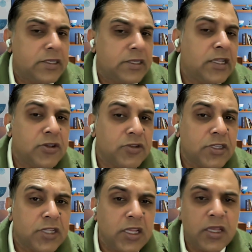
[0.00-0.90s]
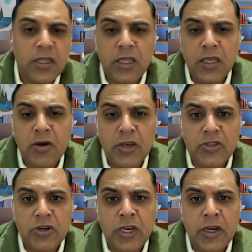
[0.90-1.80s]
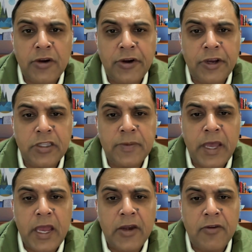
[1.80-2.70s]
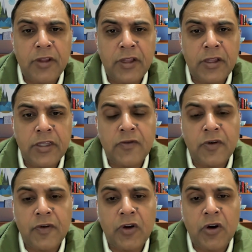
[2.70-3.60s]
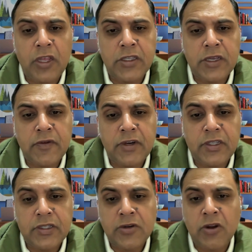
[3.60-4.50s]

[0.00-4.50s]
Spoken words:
cells uses the cholesterol and it returns back during this is what we call as reverse